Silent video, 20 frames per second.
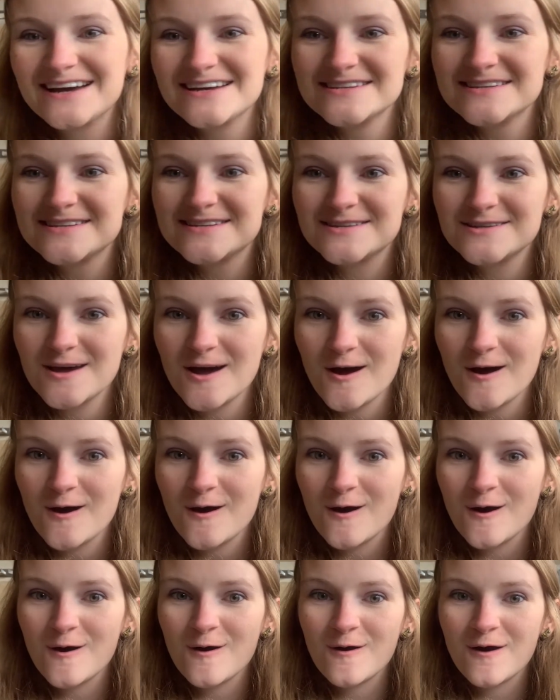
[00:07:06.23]

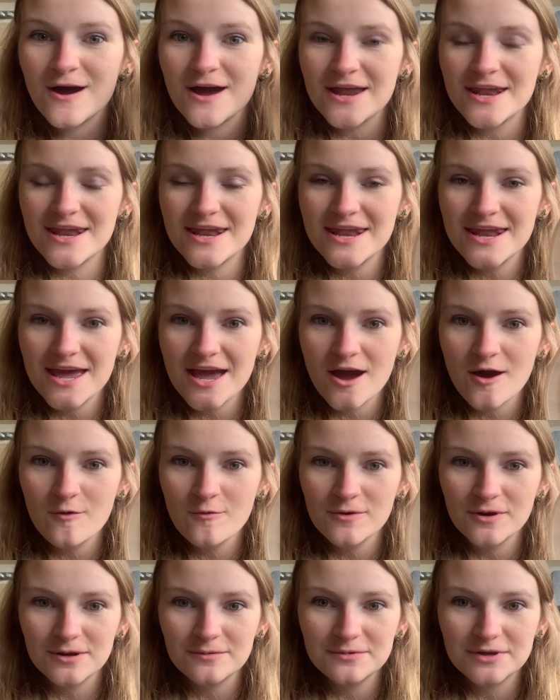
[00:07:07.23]
So now
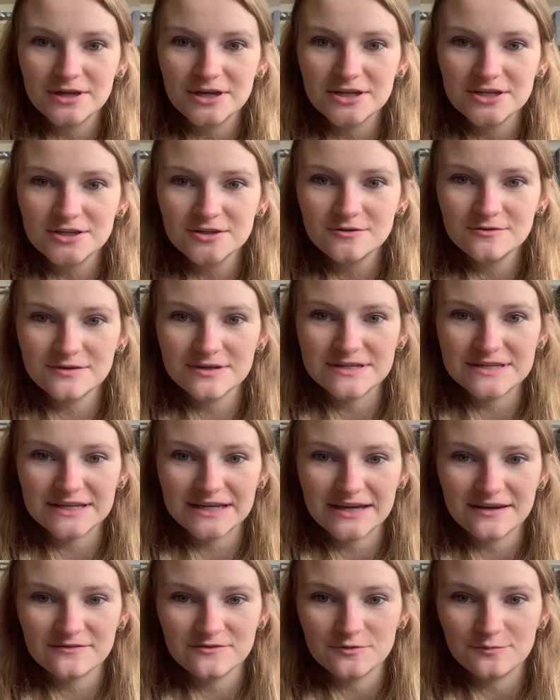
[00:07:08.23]
what I'm gonna do is I
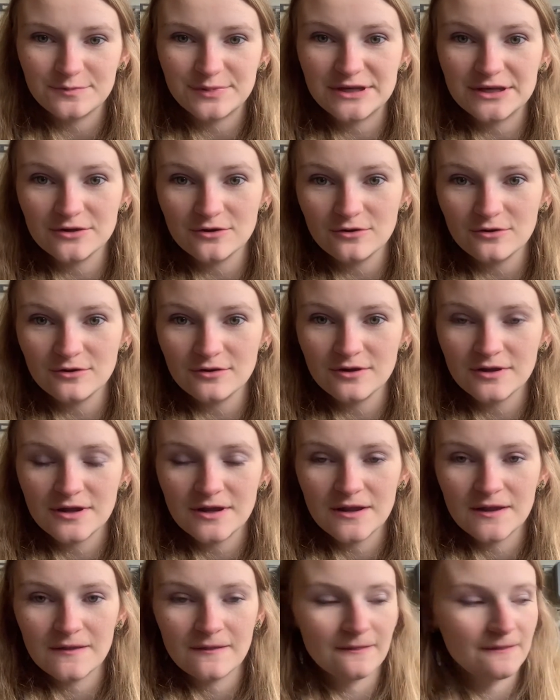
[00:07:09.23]
have to peel
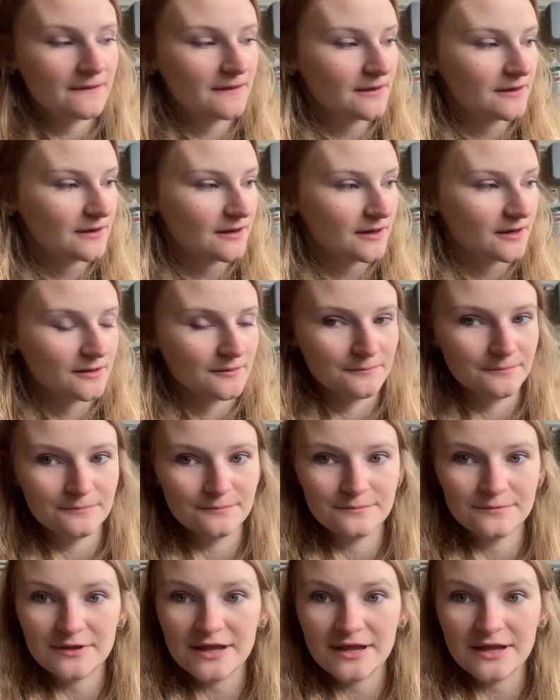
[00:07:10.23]
the I